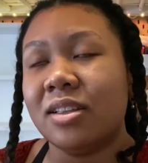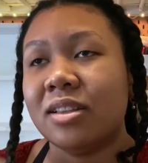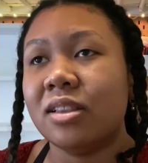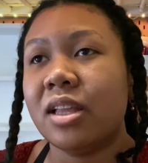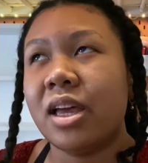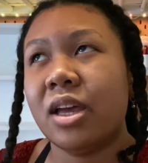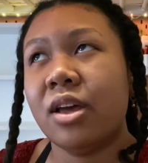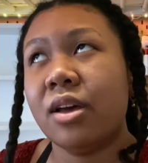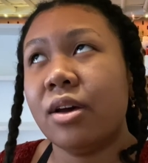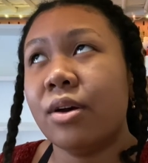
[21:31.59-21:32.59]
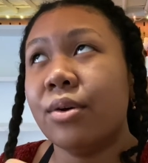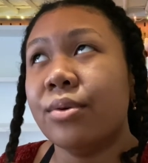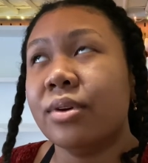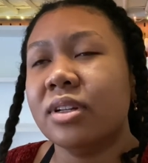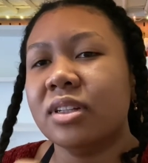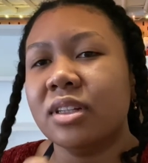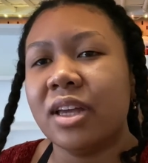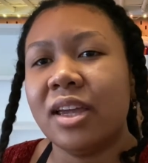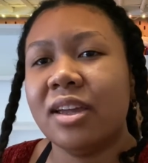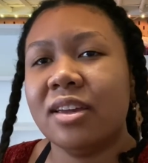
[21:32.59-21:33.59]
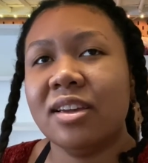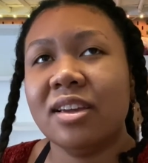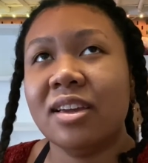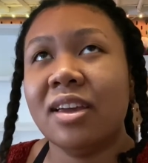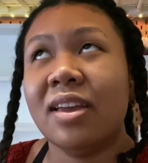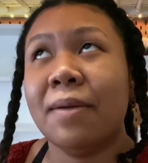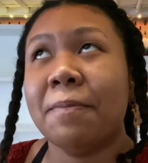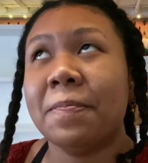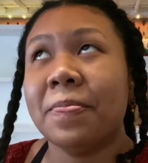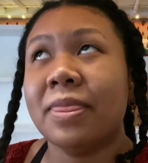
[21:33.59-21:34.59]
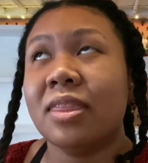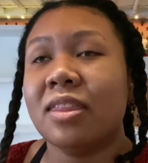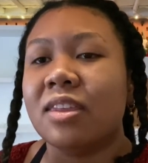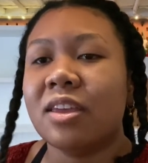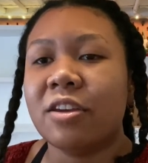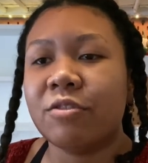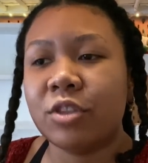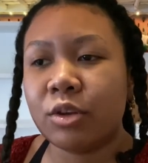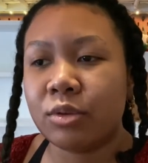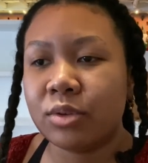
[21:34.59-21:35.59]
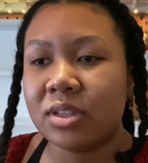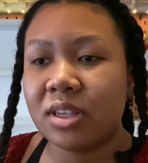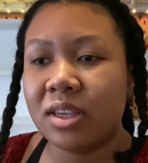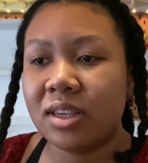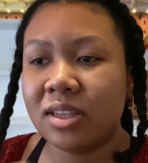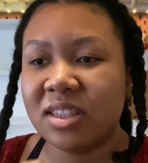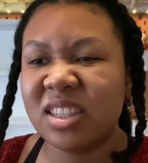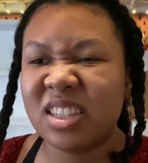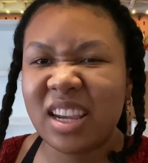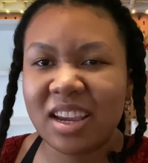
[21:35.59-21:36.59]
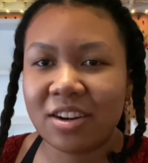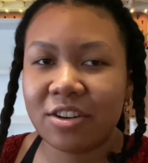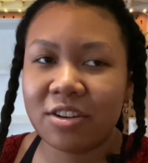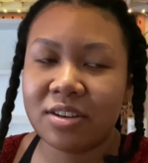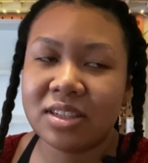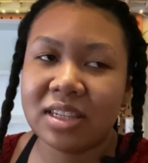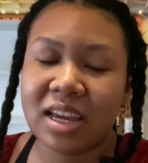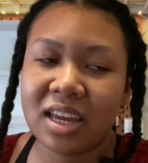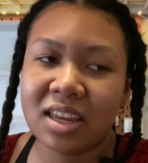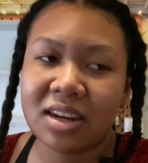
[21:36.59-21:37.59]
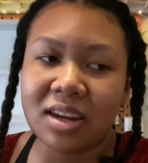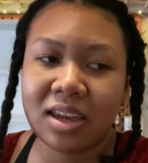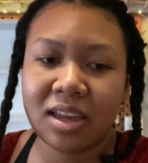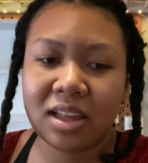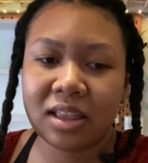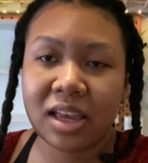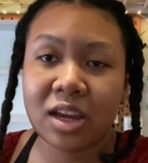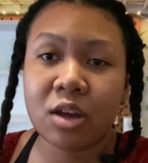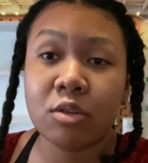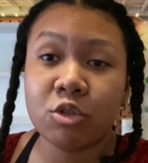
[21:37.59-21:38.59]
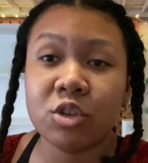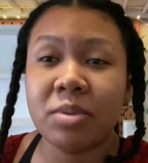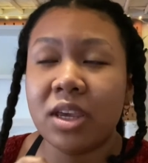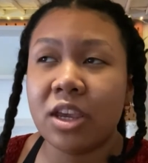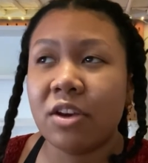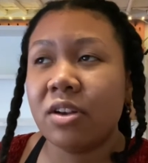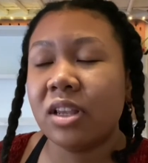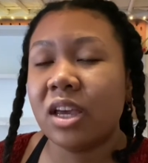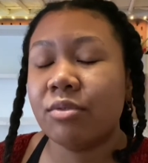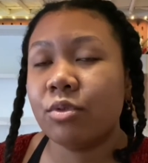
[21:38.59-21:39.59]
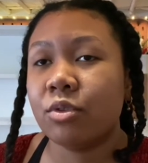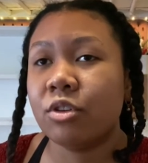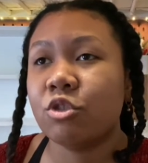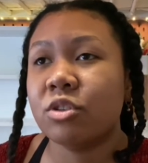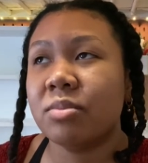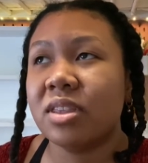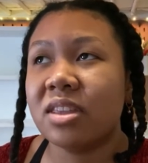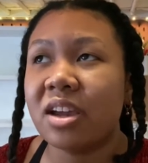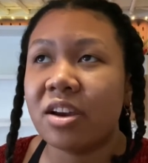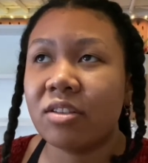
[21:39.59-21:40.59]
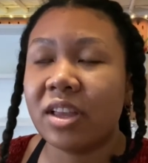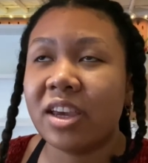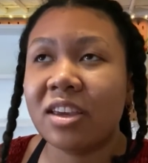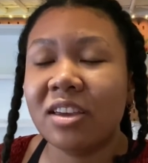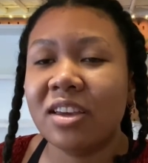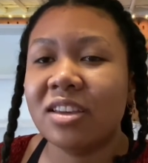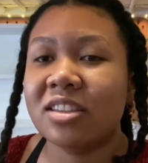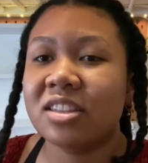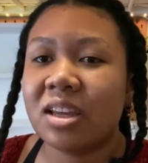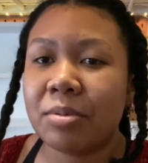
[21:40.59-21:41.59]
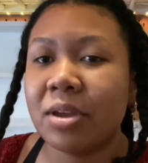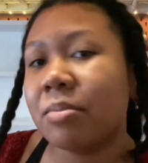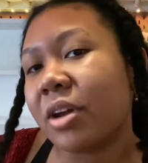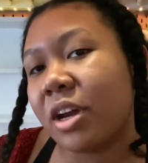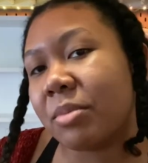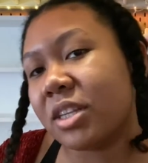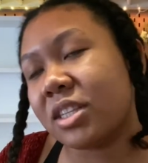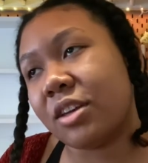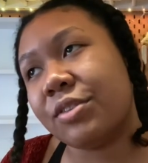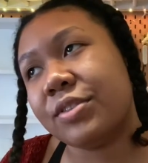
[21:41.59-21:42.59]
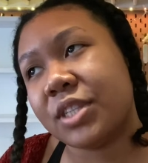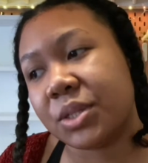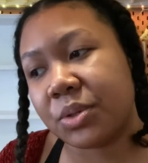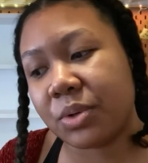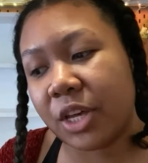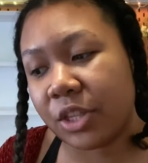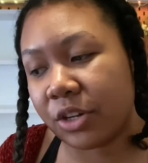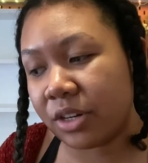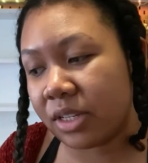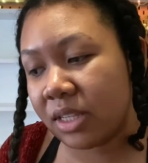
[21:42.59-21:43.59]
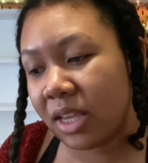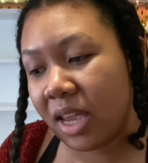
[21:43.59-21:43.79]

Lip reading: let go, like, of those standards and like, oh, you should be here in life, or you should be there. Like, stop comparing myself to others,